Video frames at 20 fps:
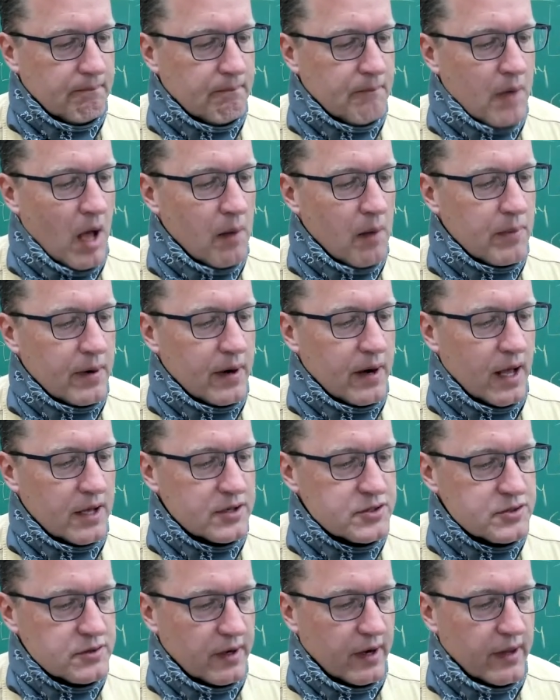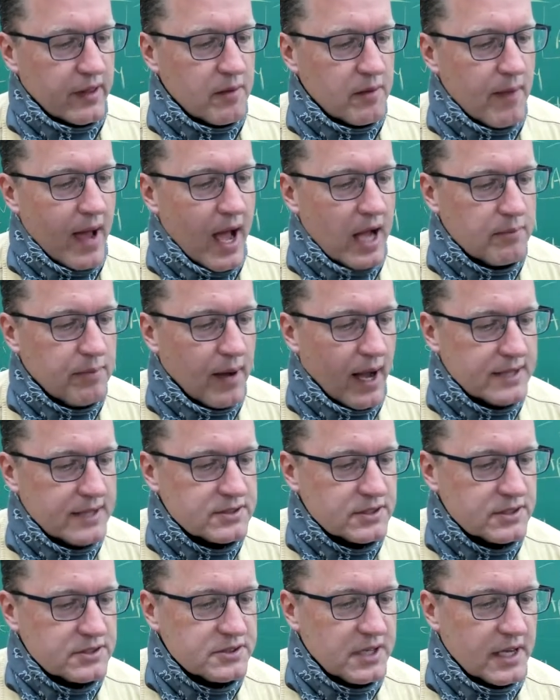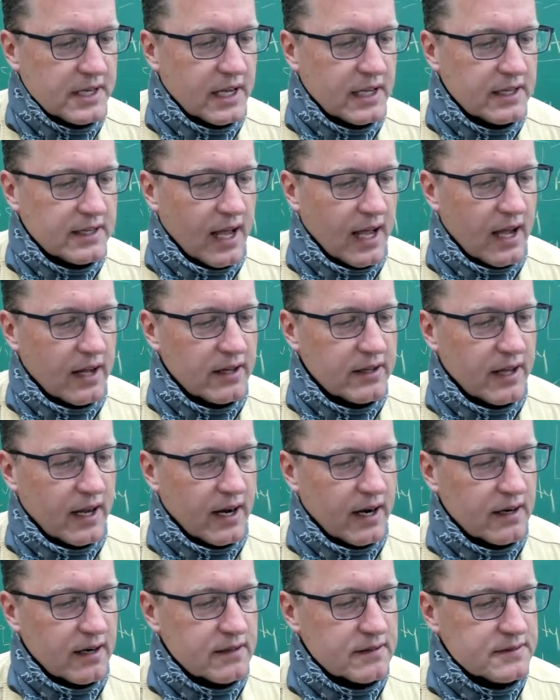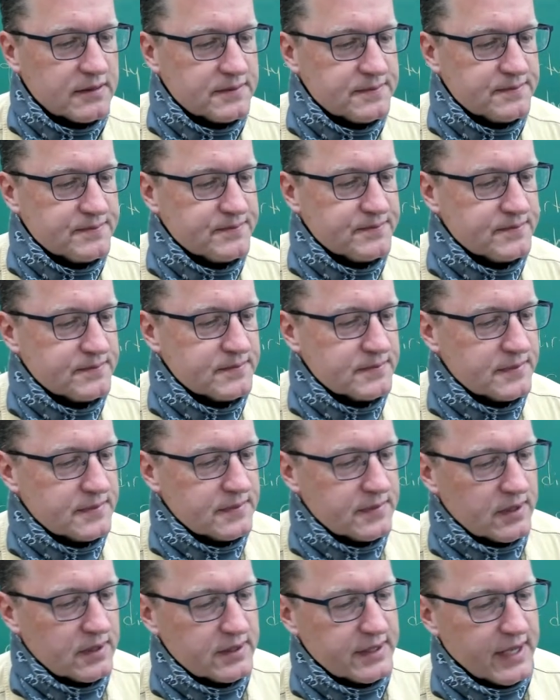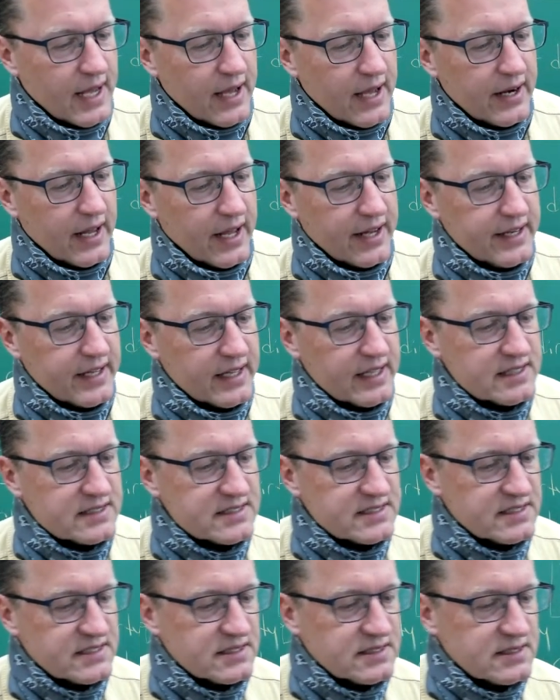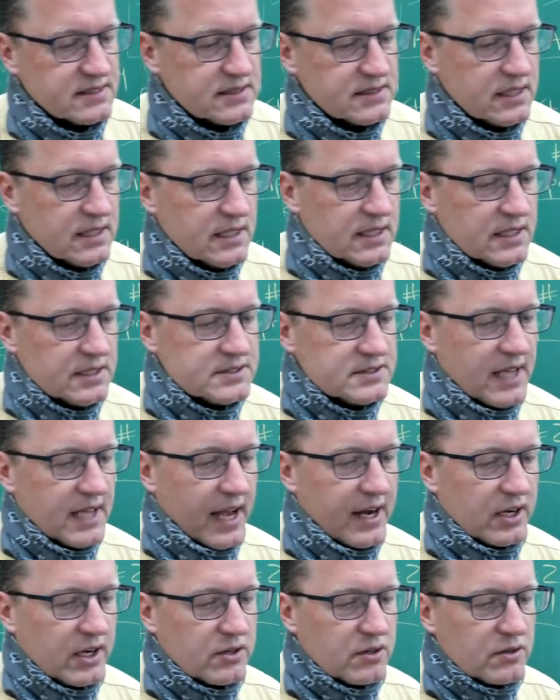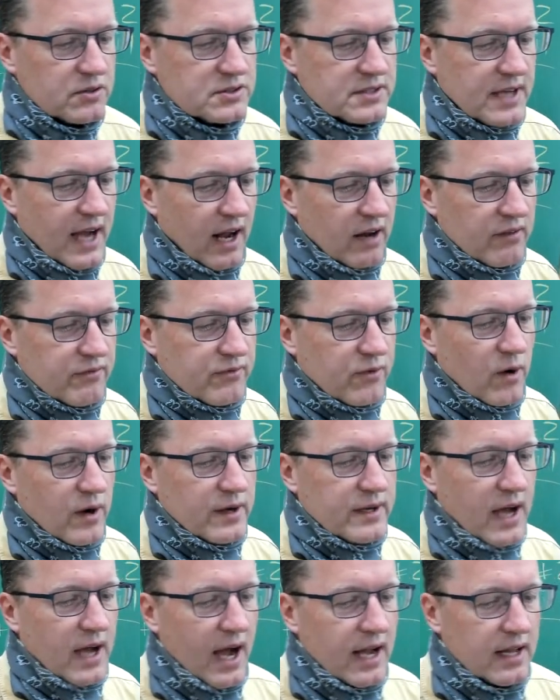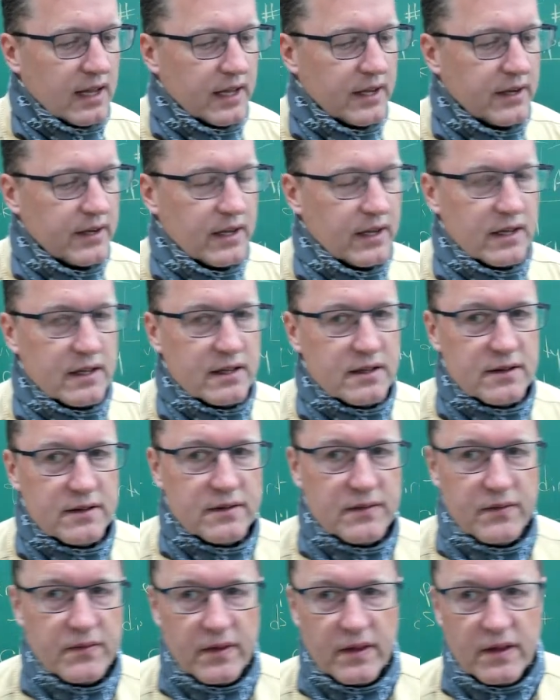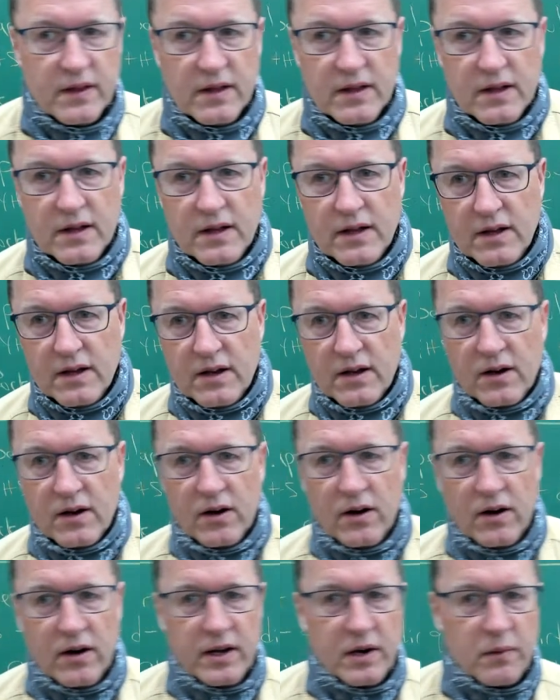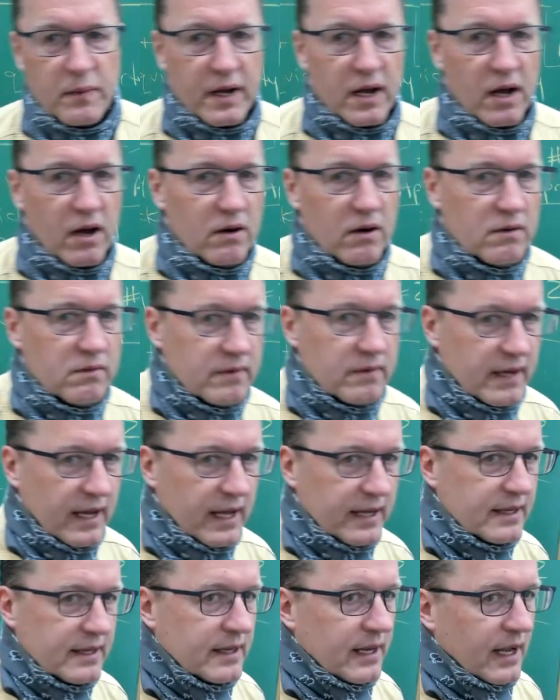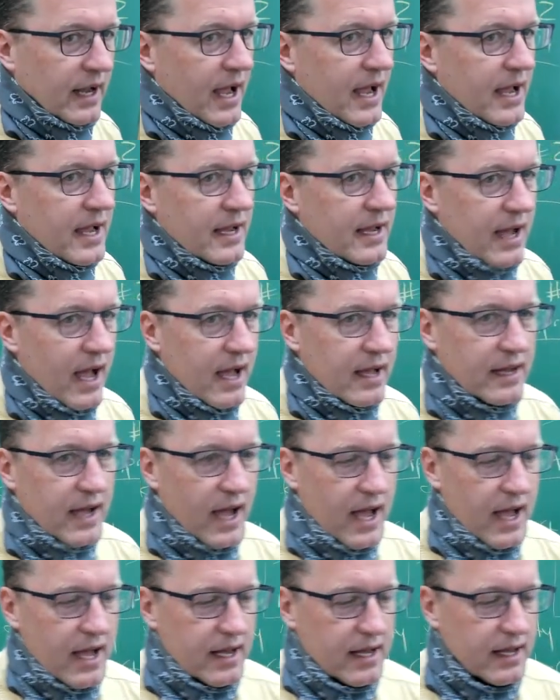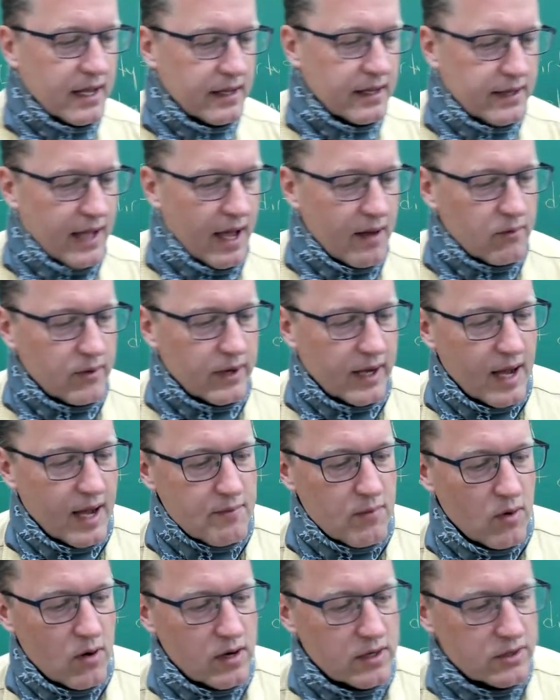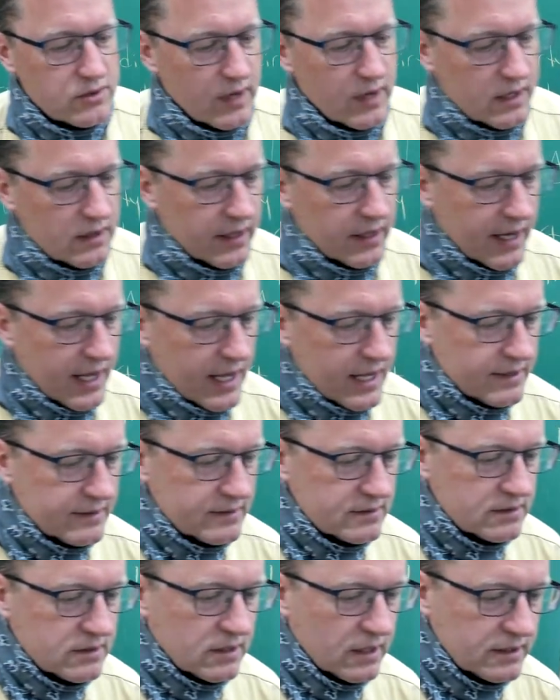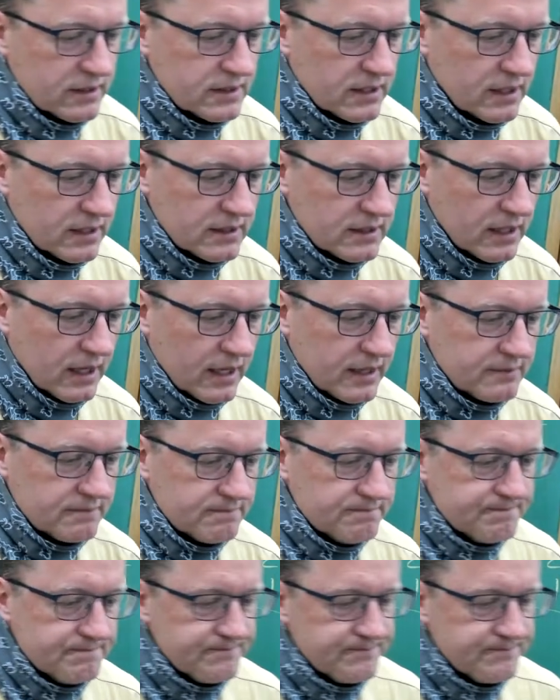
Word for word: Melbourne, Australia. Magpies are singing down there, down under. Santa Cruz, California. Hi, Linda. Oh, here we go. We got the hey, hey, hey. Yeah, we got more trickling in. Good, good, good.